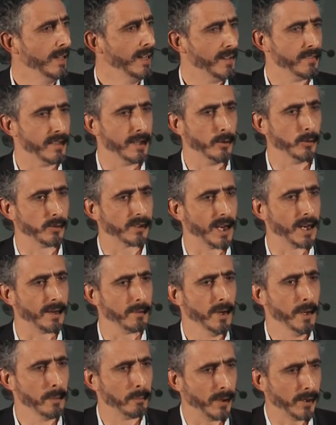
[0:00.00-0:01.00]
And then you say
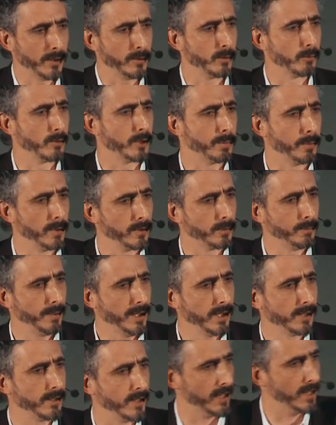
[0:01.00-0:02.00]
personal
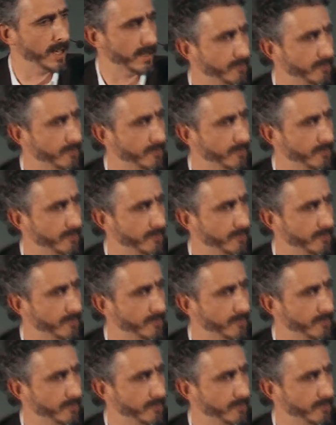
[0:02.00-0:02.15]
responsibility and